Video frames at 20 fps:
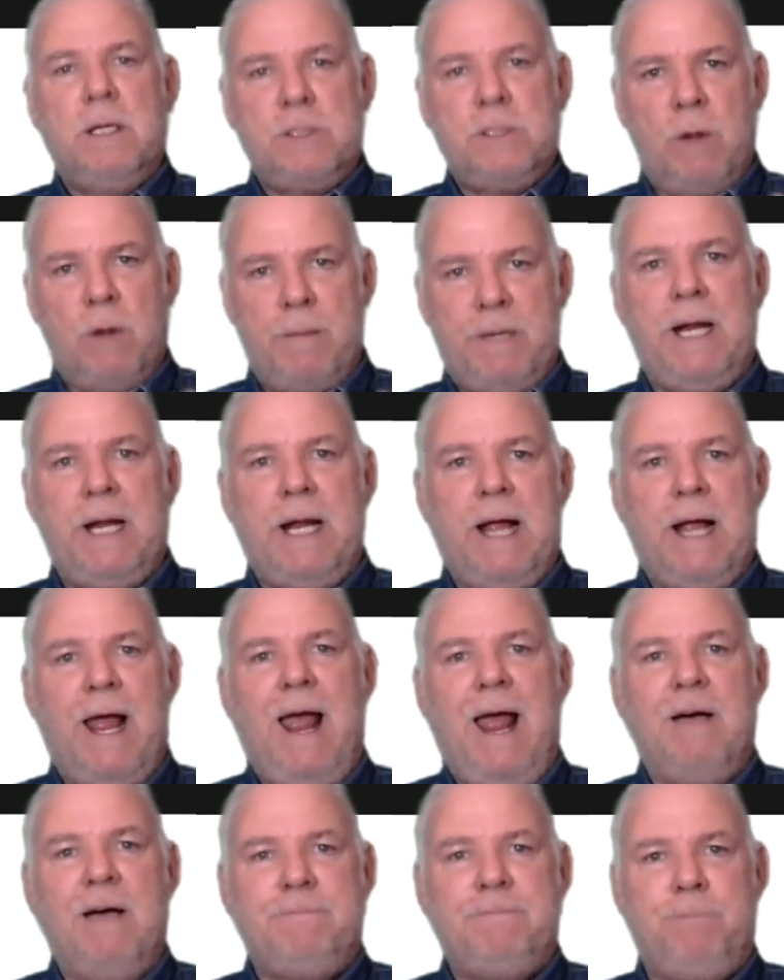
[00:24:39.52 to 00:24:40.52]
So I'm getting a
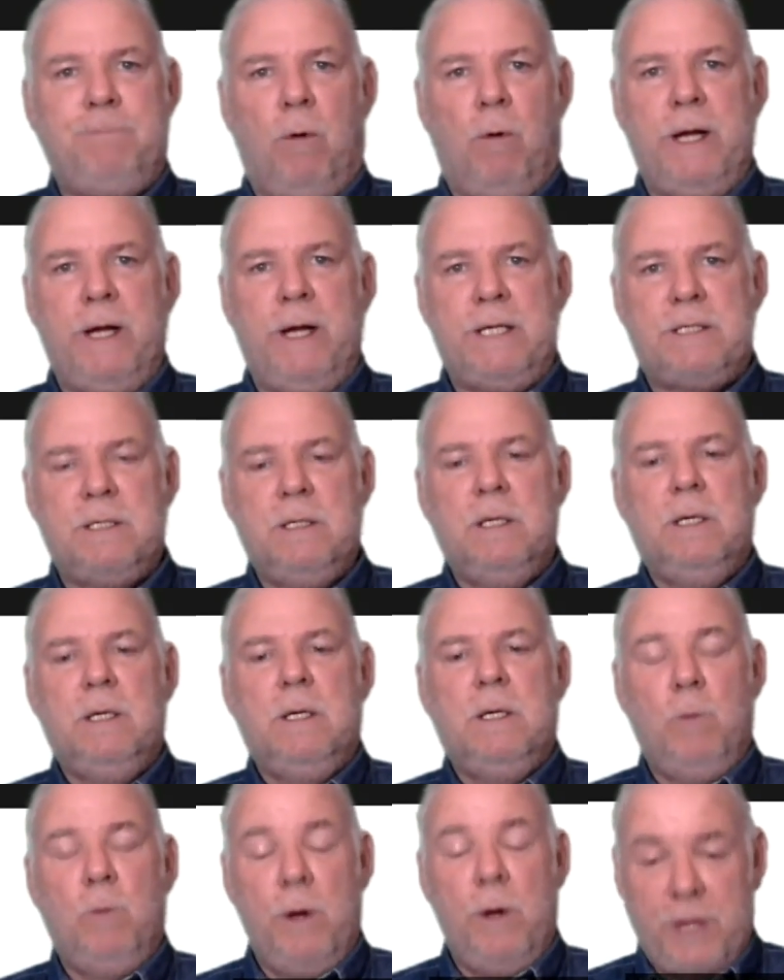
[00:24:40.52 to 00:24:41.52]
half point
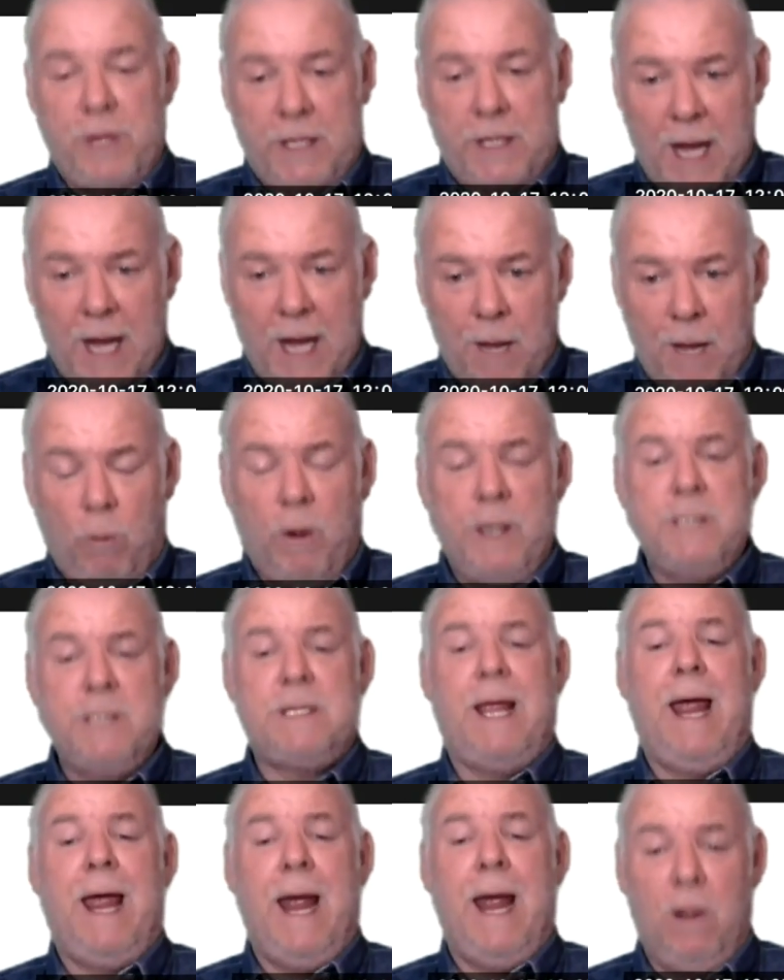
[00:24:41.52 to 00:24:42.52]
with the
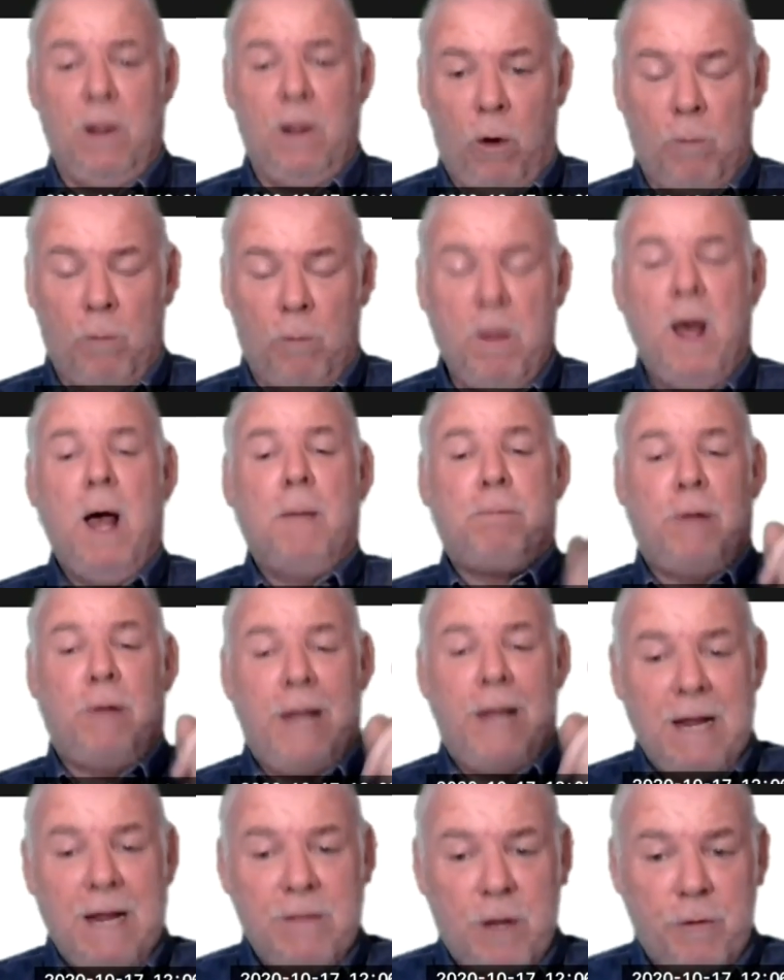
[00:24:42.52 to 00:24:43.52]
Cowboys at home,
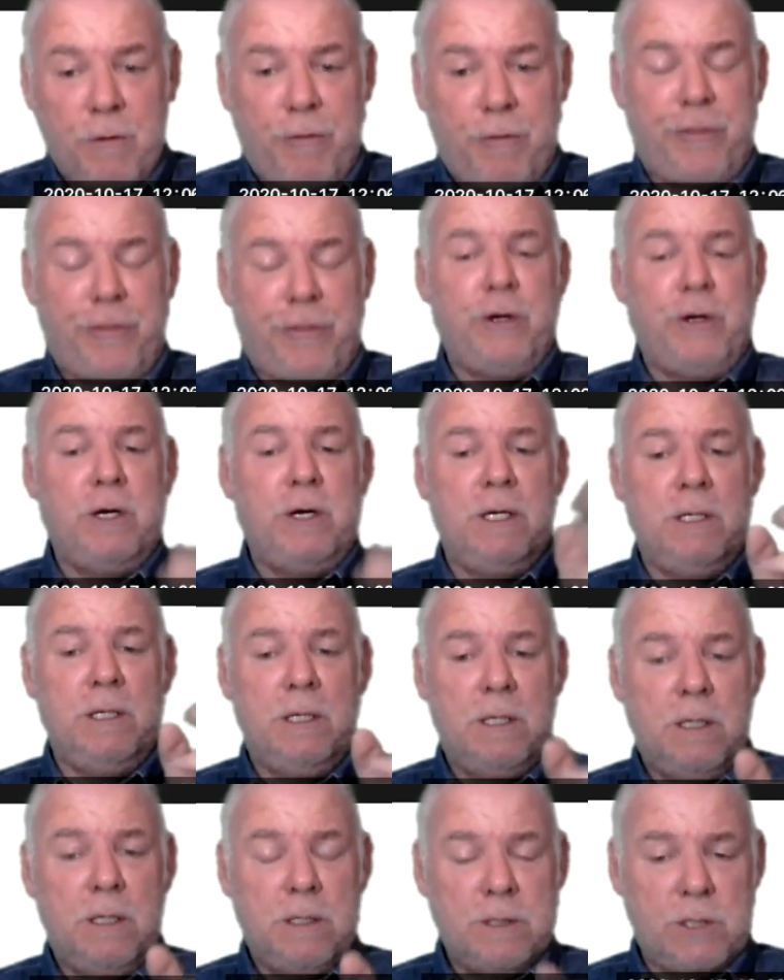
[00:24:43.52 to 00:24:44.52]
playing their third
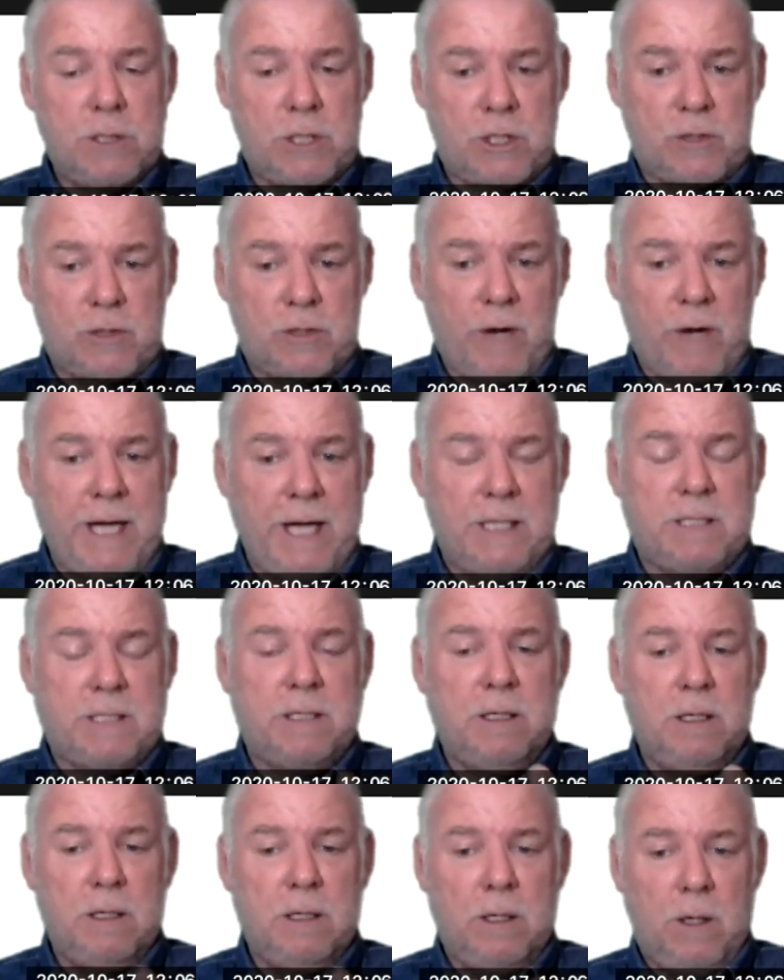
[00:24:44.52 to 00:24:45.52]

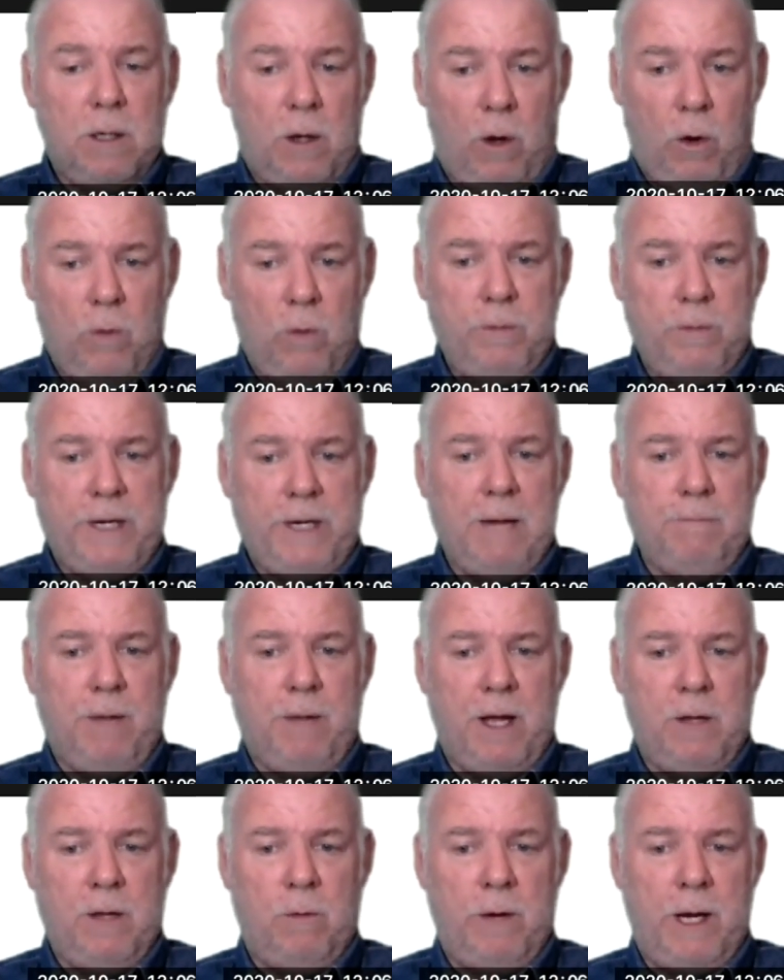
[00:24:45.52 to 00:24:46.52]
straight home game,
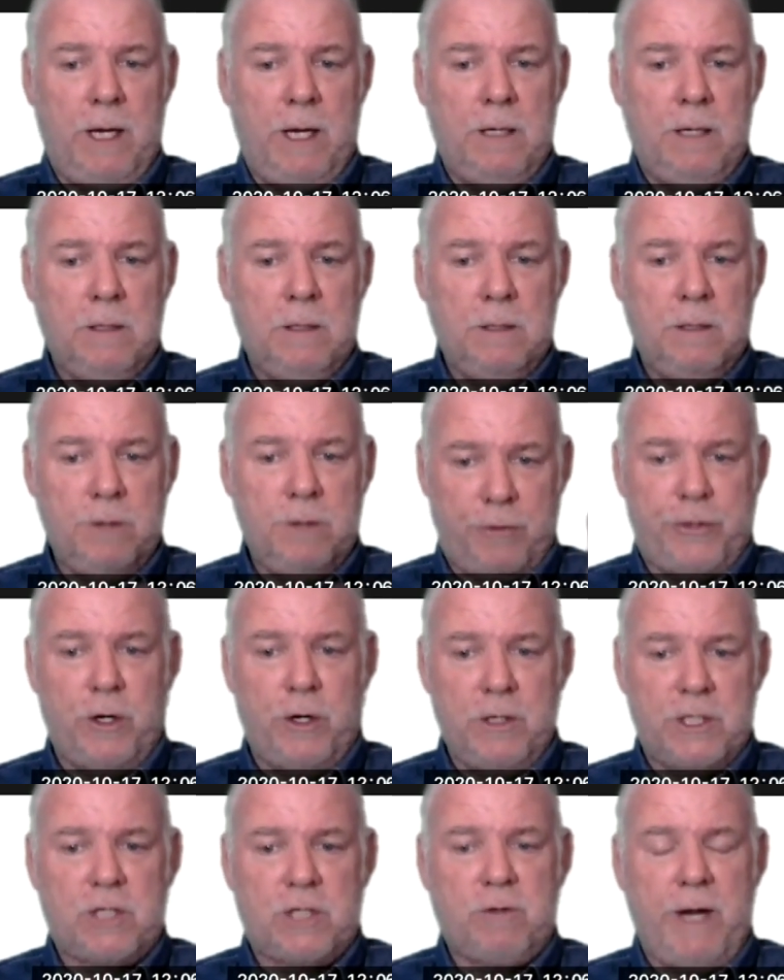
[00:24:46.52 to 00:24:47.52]
by the way. Their
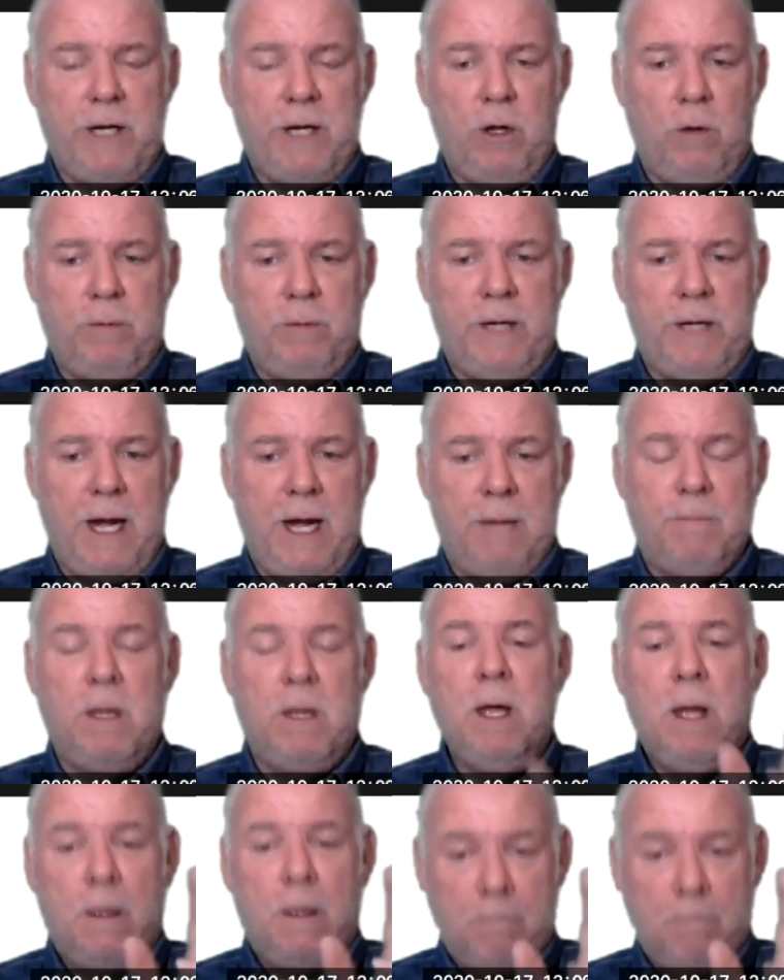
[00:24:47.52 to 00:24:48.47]
third straight home game.